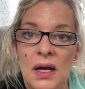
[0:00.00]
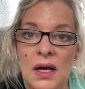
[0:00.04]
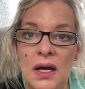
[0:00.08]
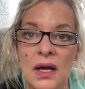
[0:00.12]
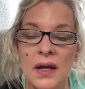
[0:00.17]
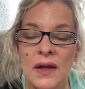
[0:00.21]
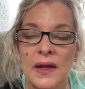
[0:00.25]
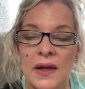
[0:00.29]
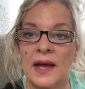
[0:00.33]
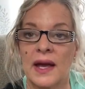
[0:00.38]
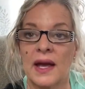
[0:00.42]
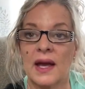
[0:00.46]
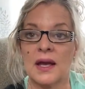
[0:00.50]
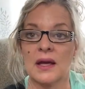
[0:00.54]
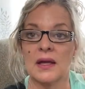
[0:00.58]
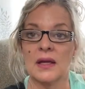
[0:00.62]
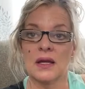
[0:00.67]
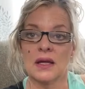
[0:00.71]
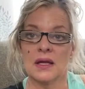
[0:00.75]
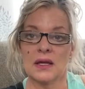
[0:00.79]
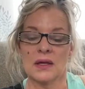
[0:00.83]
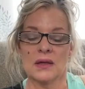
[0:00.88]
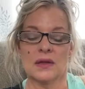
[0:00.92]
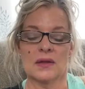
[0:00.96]
Yeah.
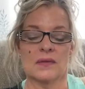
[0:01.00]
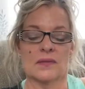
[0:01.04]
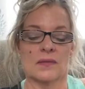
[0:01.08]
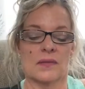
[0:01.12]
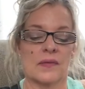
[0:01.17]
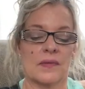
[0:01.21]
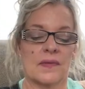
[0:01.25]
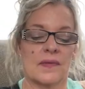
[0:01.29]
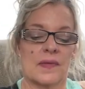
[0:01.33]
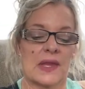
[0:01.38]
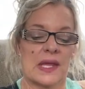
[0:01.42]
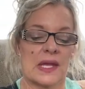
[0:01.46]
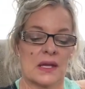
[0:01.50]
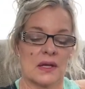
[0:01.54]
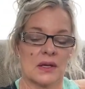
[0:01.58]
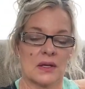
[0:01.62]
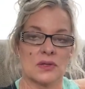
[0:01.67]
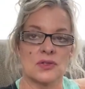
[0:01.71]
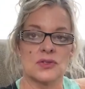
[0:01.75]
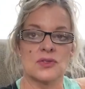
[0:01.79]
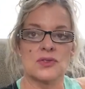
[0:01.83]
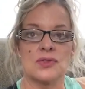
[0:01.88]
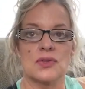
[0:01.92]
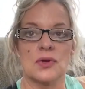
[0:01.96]

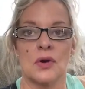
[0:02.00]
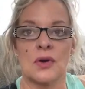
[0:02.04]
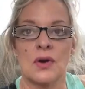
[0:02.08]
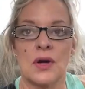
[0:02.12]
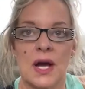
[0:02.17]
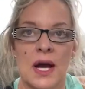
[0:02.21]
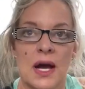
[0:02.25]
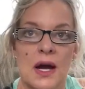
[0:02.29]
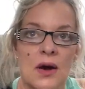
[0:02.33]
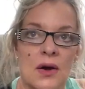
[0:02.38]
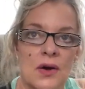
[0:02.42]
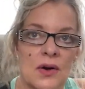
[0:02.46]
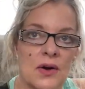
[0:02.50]
He'll stroke out